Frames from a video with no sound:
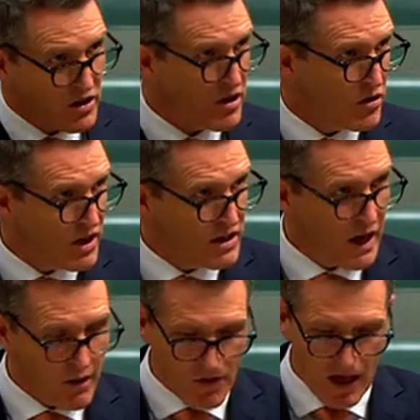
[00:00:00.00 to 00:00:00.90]
and then you need to
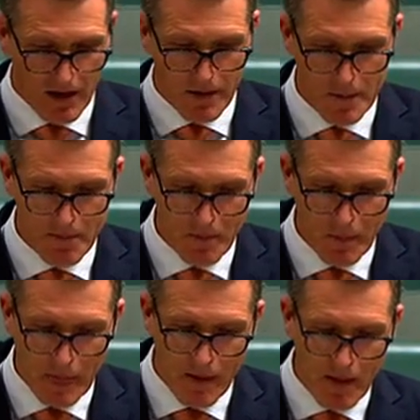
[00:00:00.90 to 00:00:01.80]
have
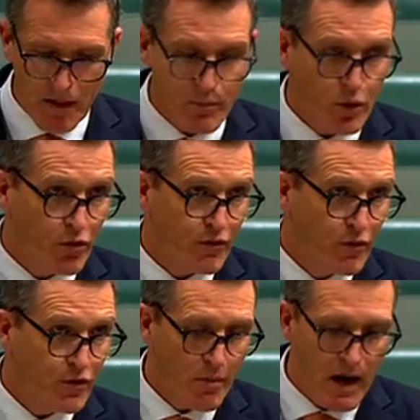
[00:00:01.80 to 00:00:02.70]
that
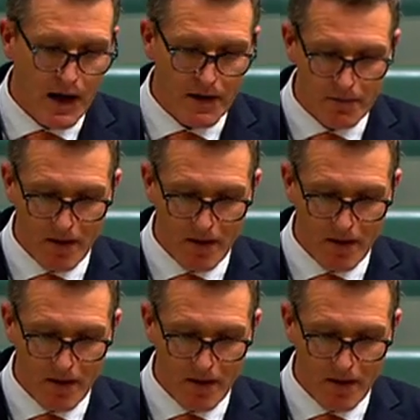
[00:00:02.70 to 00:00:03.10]
pull-through demand.